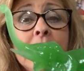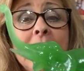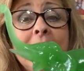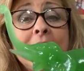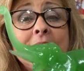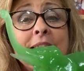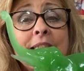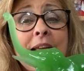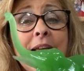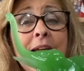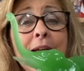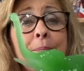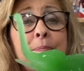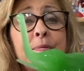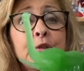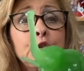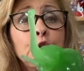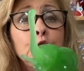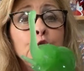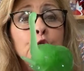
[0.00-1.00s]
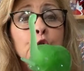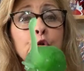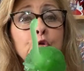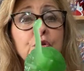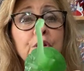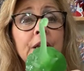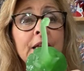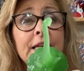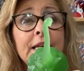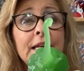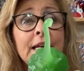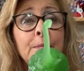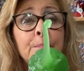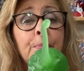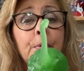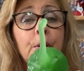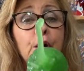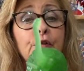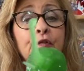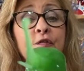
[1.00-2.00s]
It's absolutely in
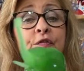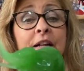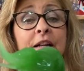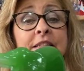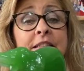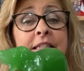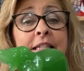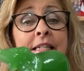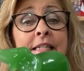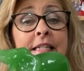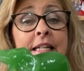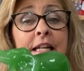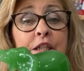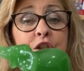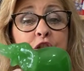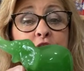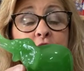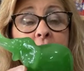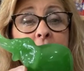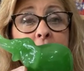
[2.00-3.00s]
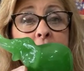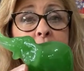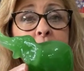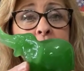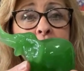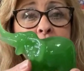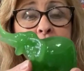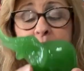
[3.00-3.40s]
perfect condition.